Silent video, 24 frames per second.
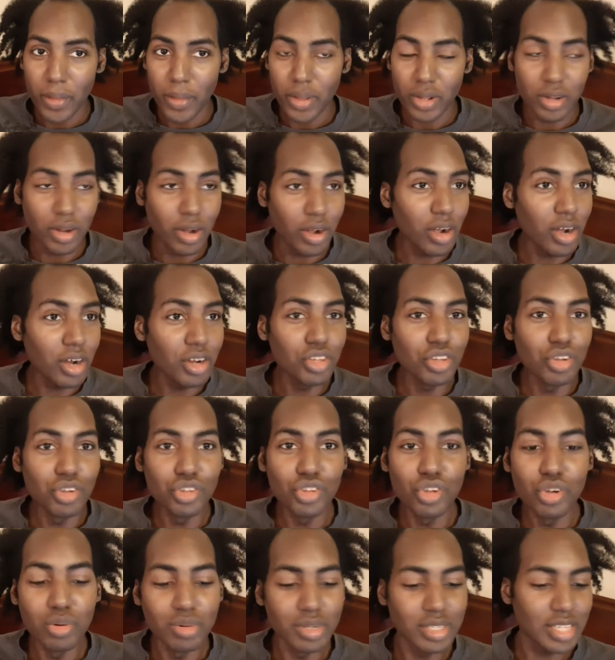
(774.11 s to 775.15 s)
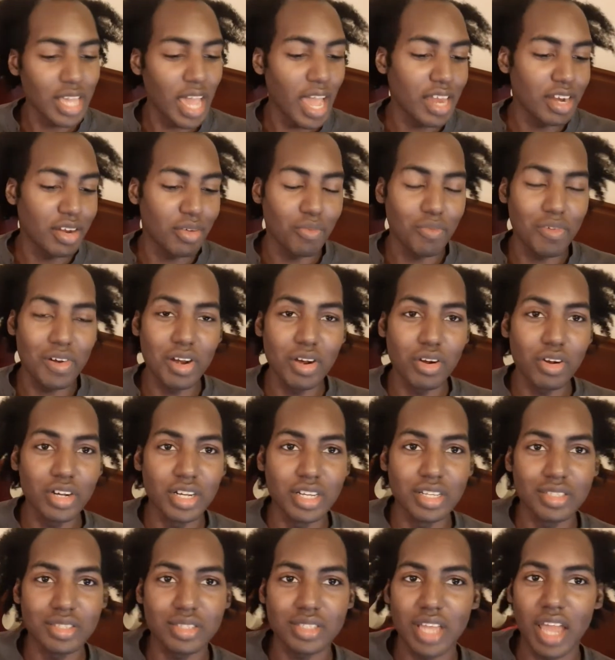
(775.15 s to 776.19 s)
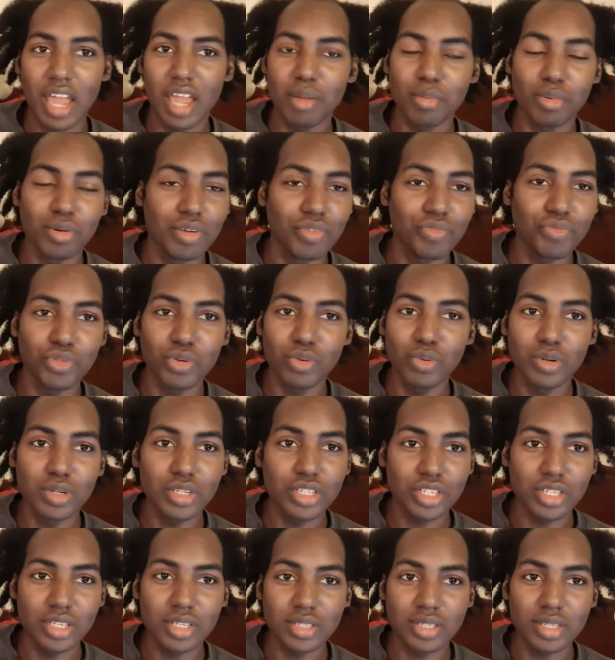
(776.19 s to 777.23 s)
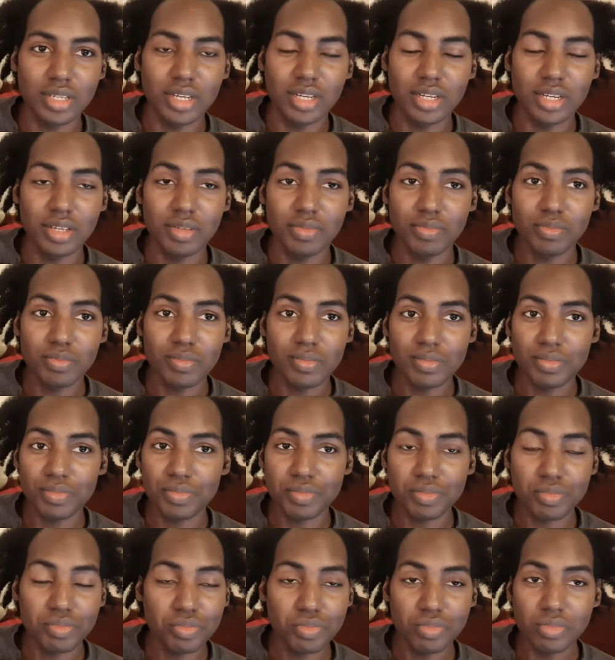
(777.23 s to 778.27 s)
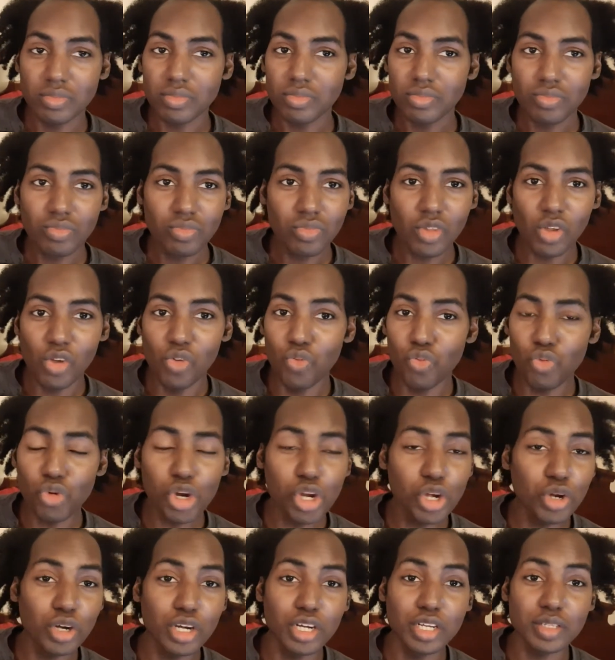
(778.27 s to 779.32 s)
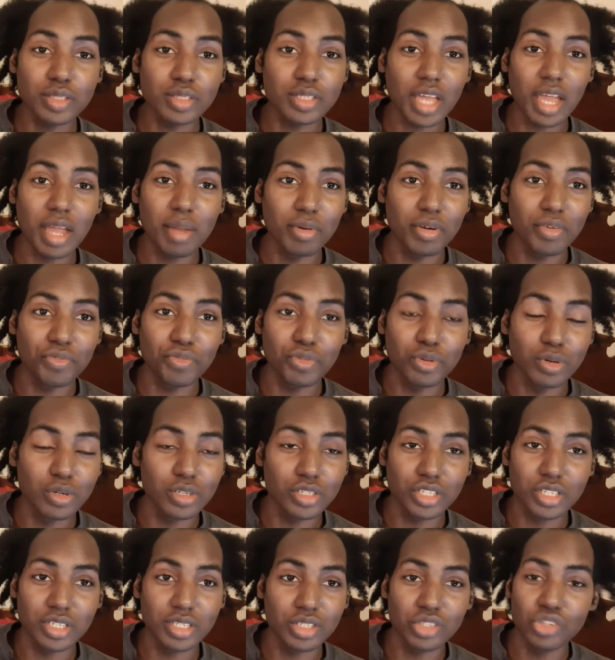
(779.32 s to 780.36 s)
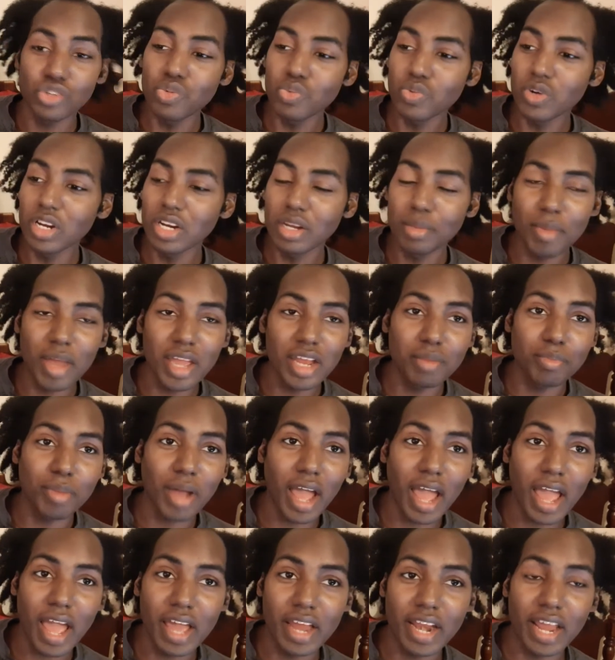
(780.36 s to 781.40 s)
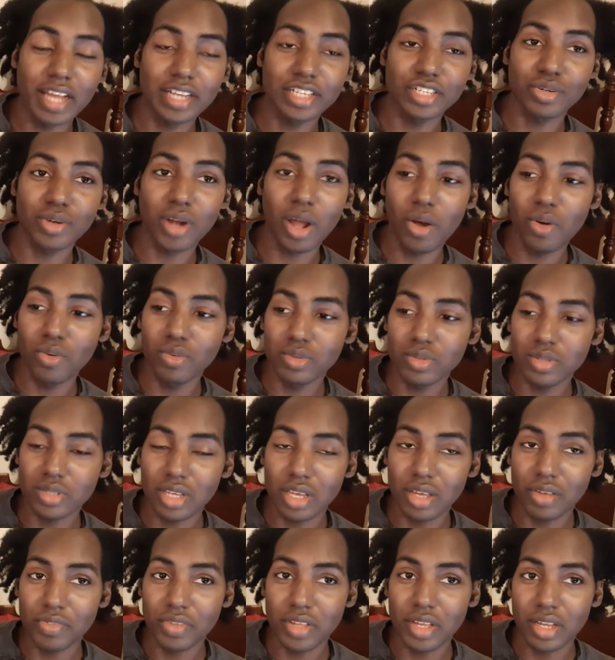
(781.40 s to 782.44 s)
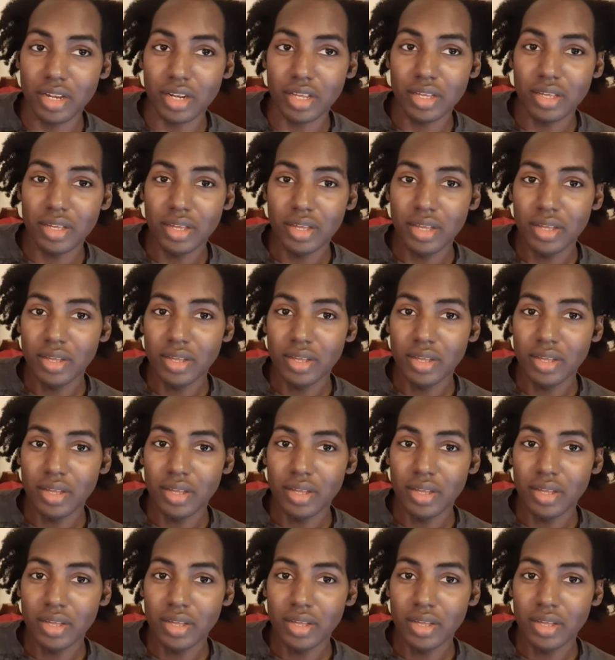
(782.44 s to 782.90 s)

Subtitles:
Girl, you was acting real unstable and foolishness, honey. Real unstable and foolishness. You really made a behind at your own self, honey.